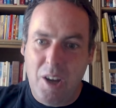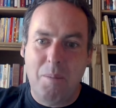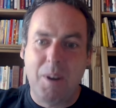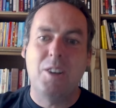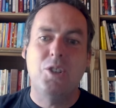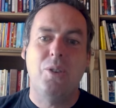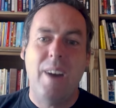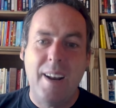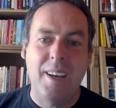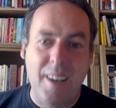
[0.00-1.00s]
because you're
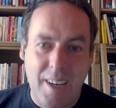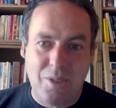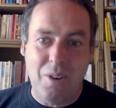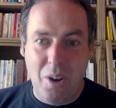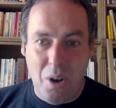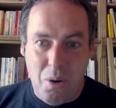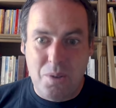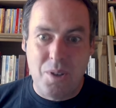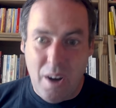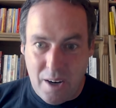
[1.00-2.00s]
adding an extra
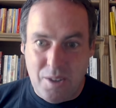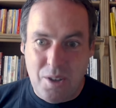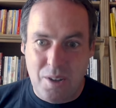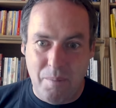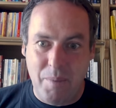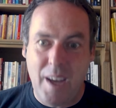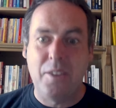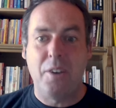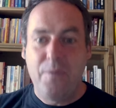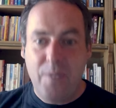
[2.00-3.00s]
load onto them and
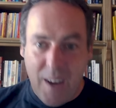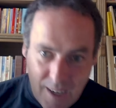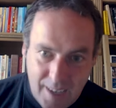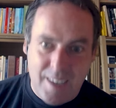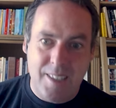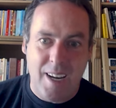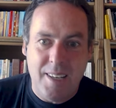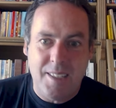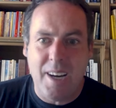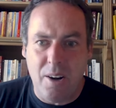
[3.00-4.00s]
they're feeling an intense air